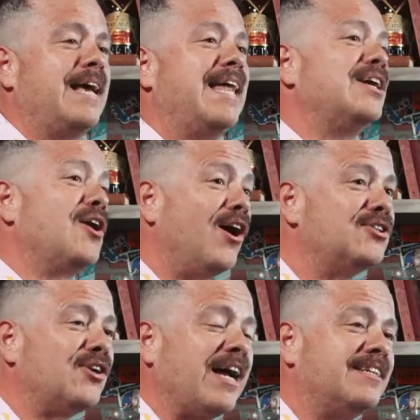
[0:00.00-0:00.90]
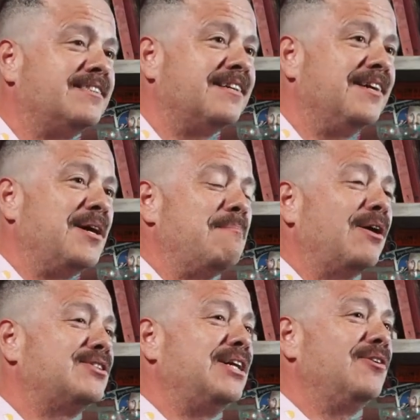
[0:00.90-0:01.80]
And in contrast,
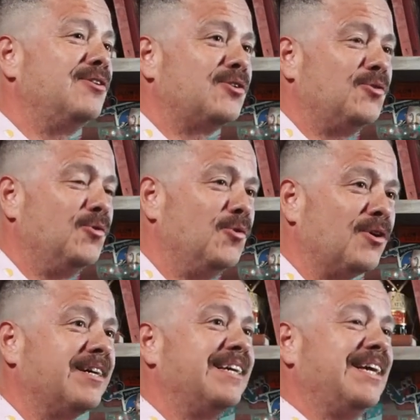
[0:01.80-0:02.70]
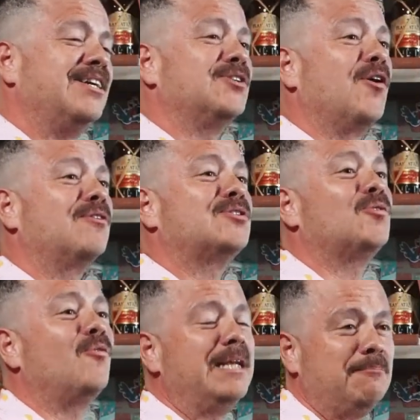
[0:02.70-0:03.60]
maraschino liqueur is over
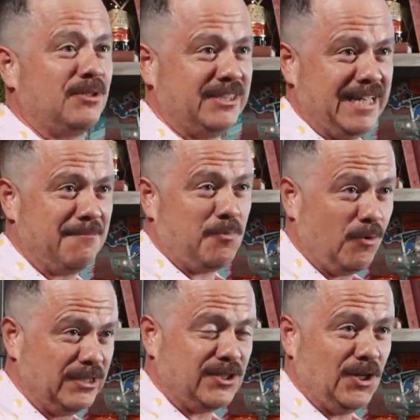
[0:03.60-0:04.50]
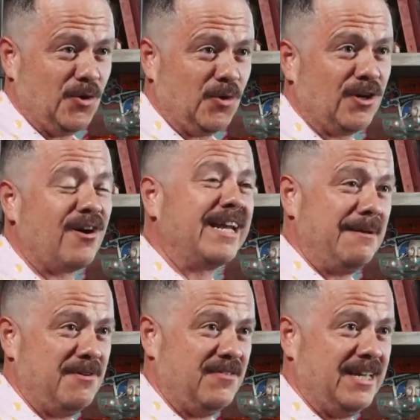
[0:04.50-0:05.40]
20% points lower on
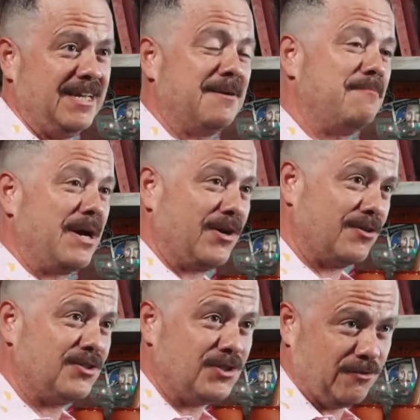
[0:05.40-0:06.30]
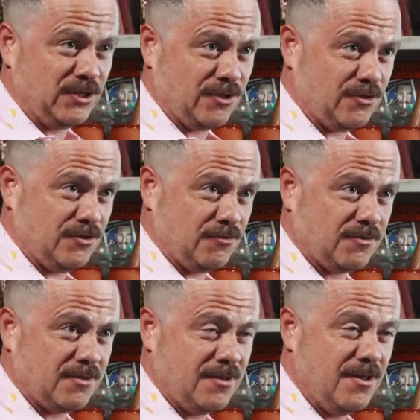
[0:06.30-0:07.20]
ABV compared to green
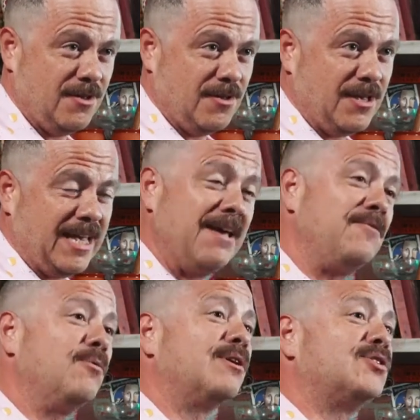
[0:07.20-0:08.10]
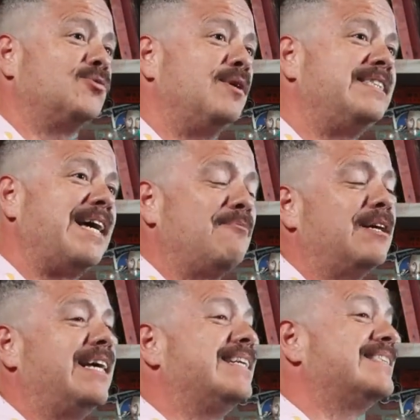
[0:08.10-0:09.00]
chartreuse. If you were to switch that
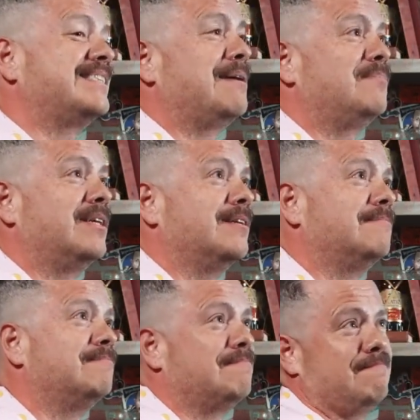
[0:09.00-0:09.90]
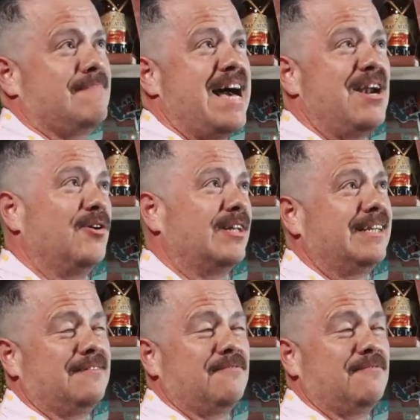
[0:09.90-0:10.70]
into something, I don't know, like